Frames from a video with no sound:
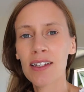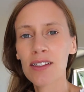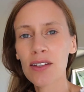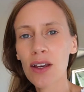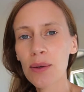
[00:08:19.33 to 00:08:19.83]

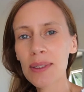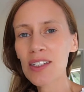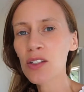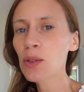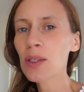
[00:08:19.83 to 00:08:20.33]
So it's
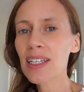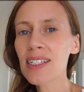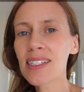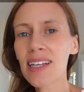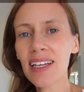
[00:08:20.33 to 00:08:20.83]
New
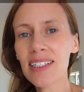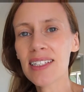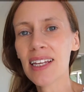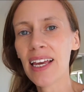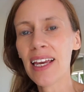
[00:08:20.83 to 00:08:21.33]
Year's Day
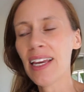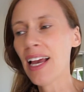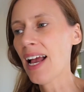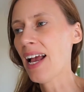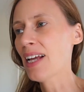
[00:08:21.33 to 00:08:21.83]
today
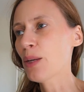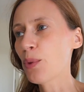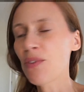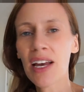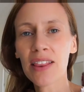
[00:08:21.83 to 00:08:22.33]
and
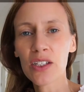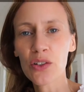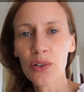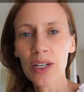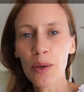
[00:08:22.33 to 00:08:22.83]
we've had the
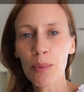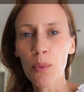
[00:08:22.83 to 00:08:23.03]
tree up